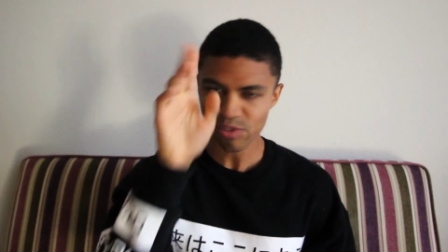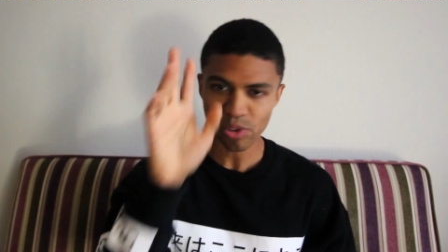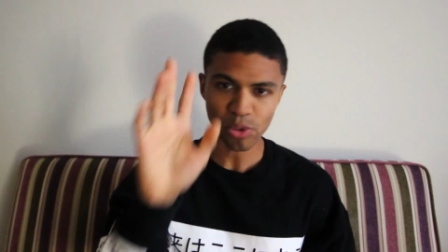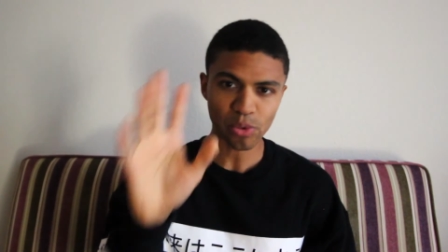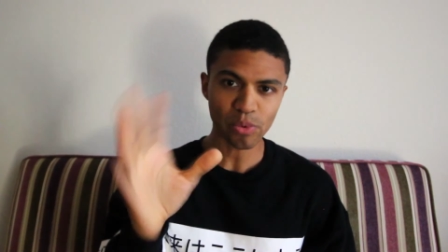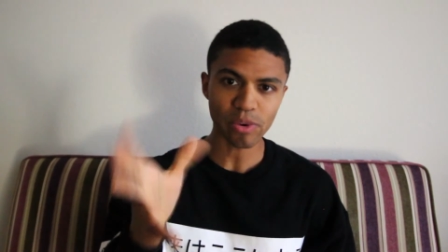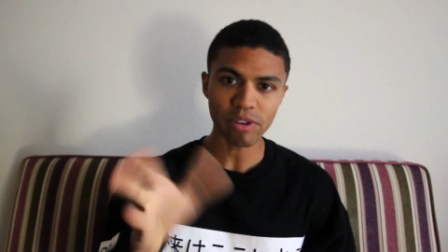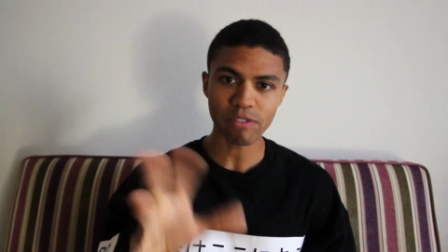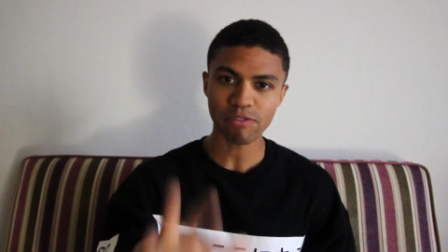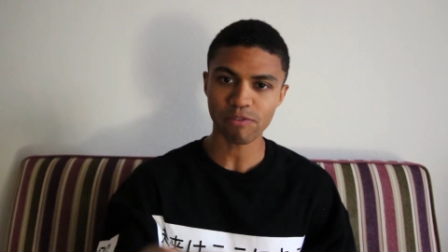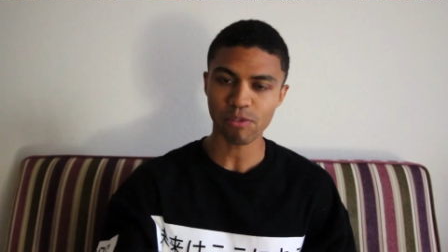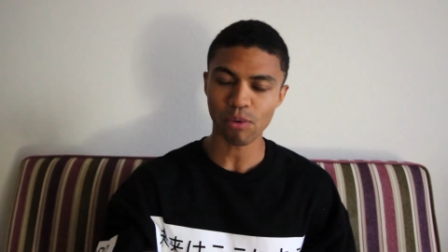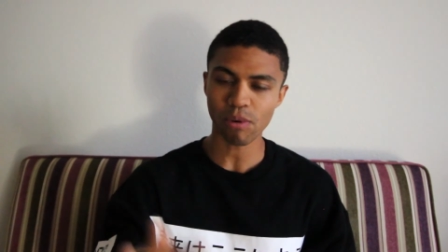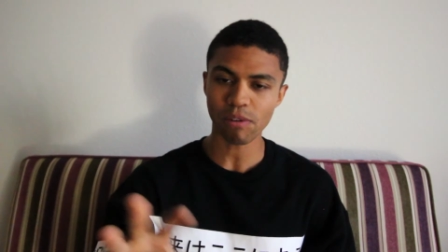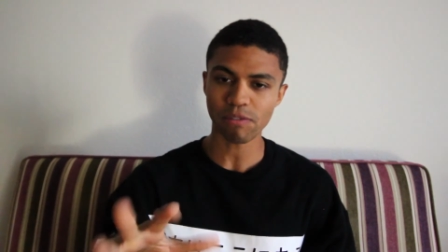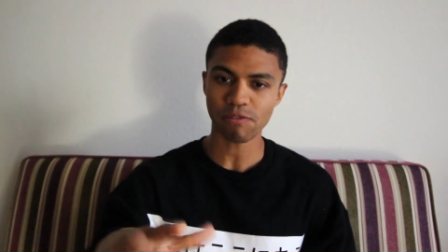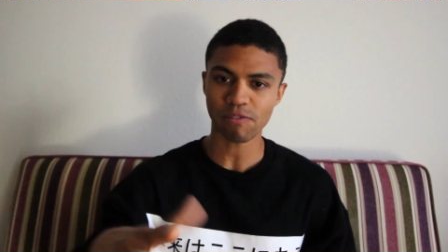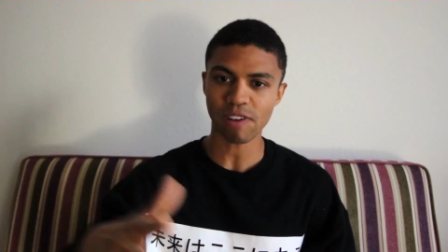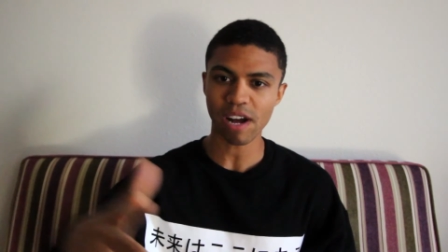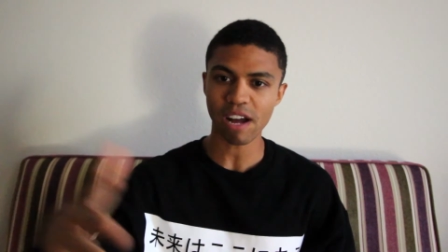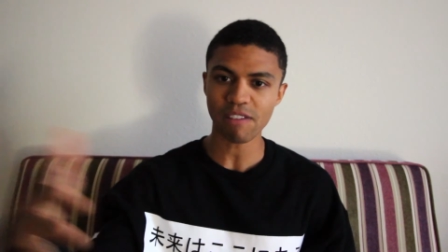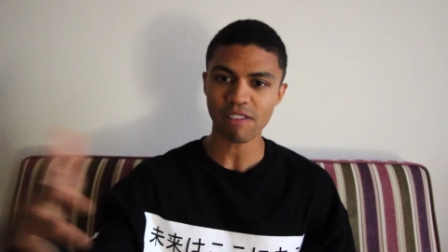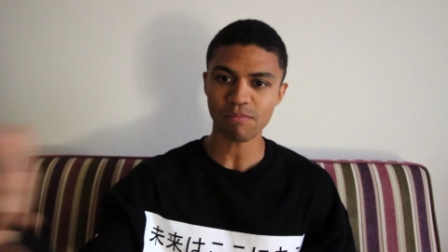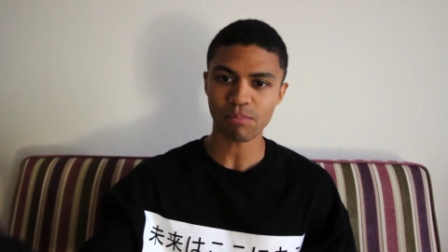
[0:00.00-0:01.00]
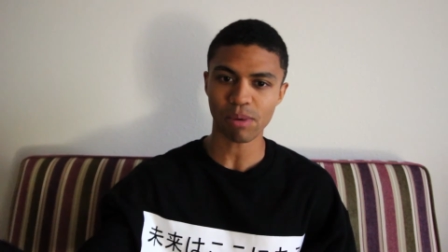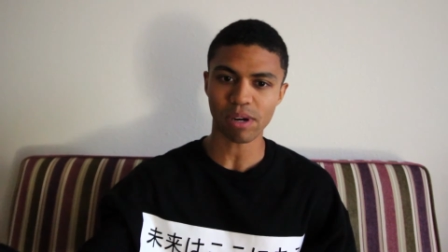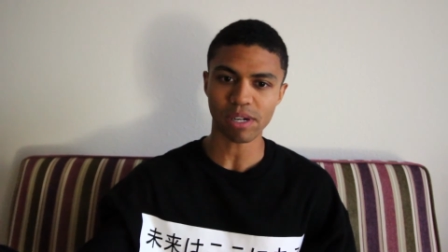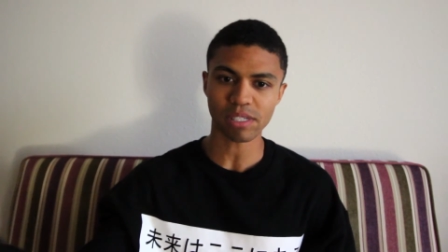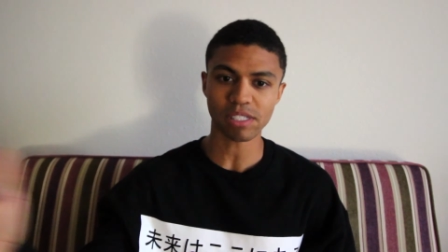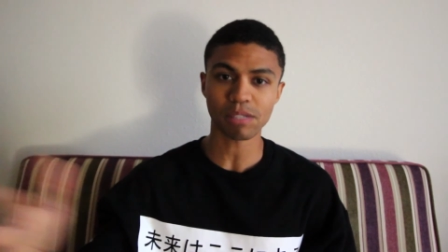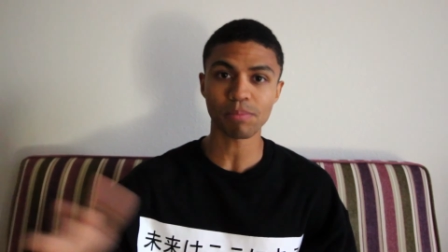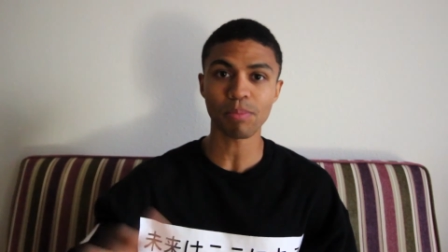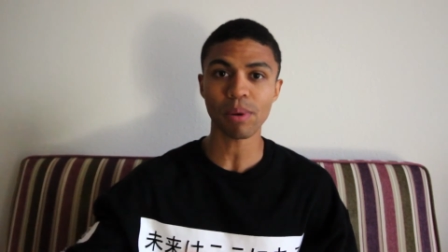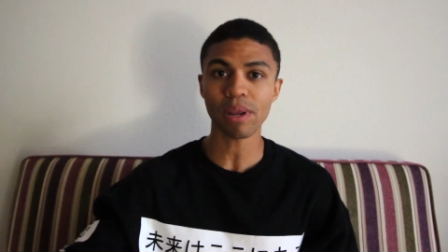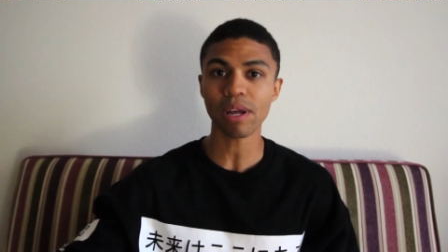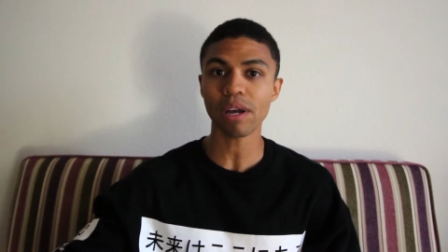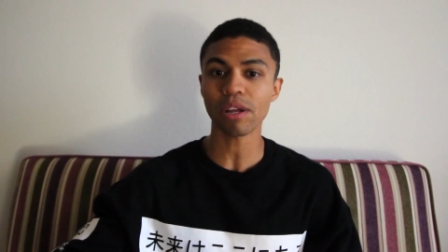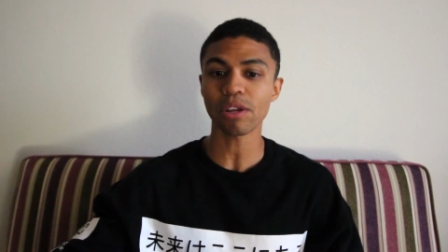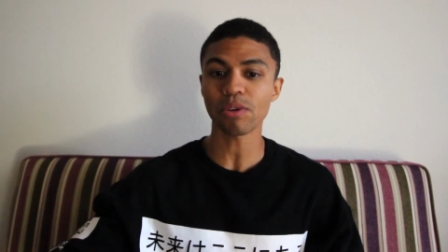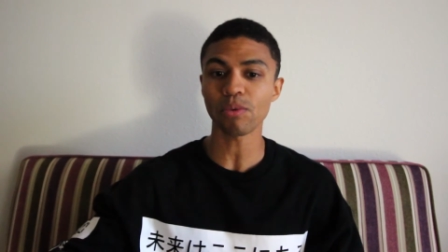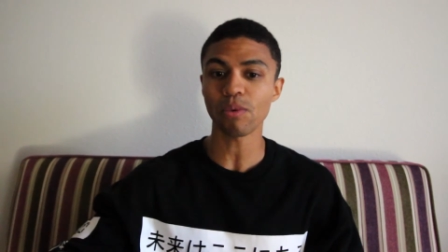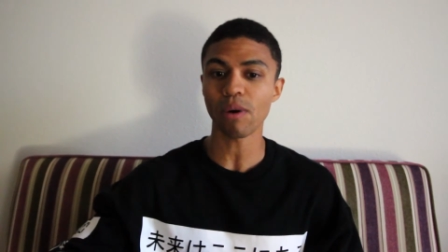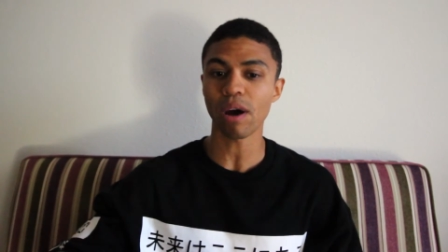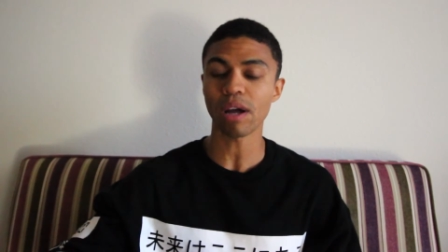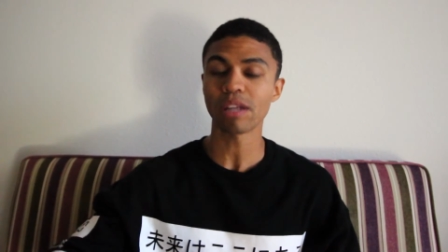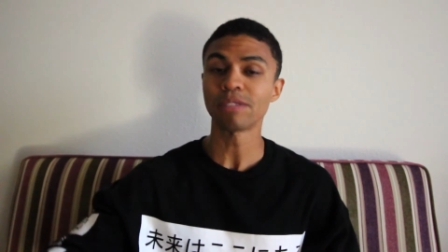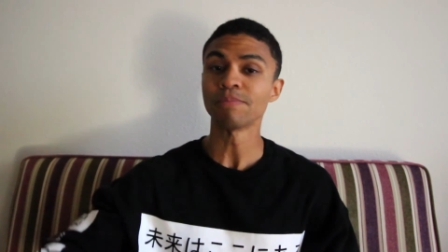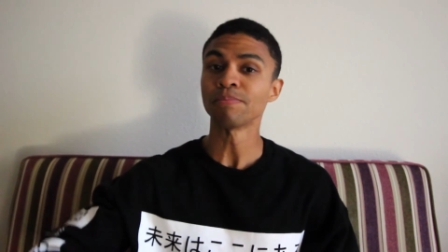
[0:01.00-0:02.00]
Three, four, five bucks, depending on what you
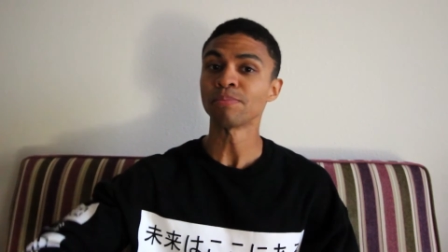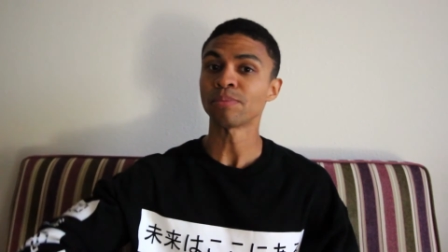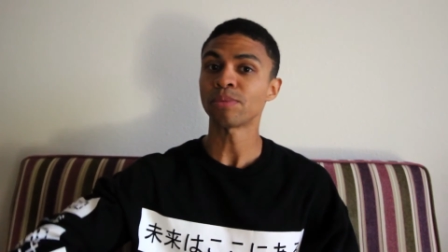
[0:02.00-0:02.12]
want.